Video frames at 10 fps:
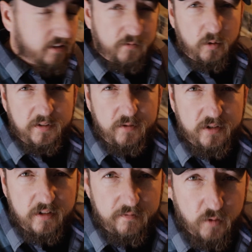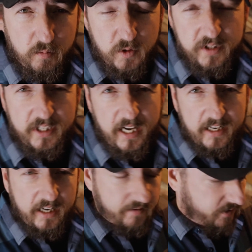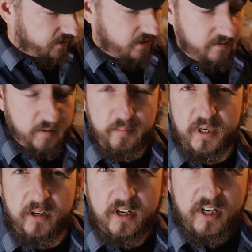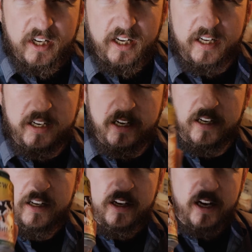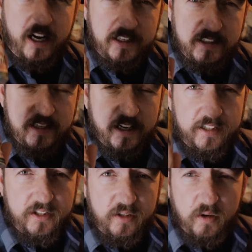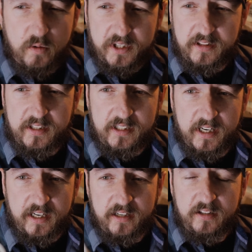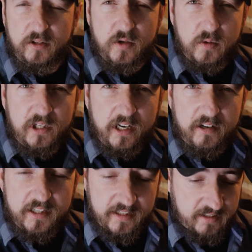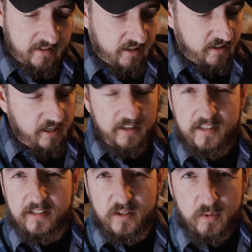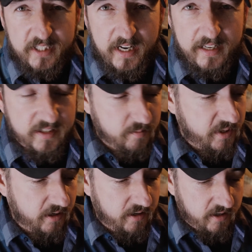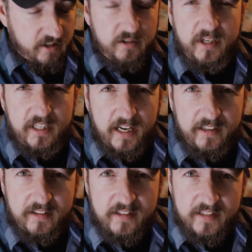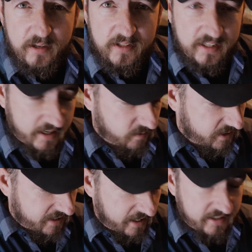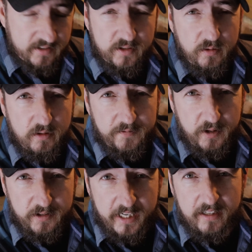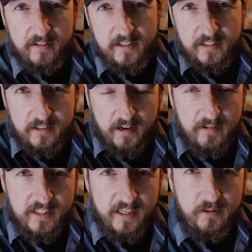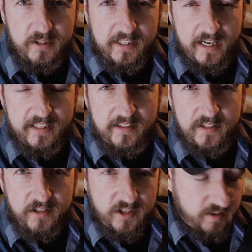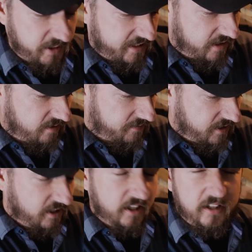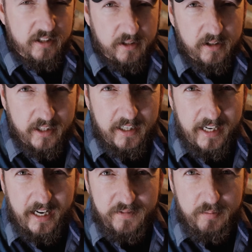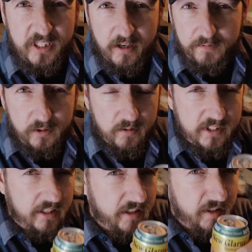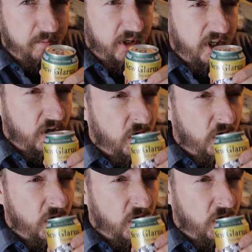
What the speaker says: Of course, first and foremost, you got to have yourself a beer. And I decided to go with the New Glarus. This is a Wisconsin beer. You cannot get this outside of Wisconsin. So if you're drinking this and you're outside of Wisconsin, such as myself, you know you're going to have to be careful. Don't tell anybody.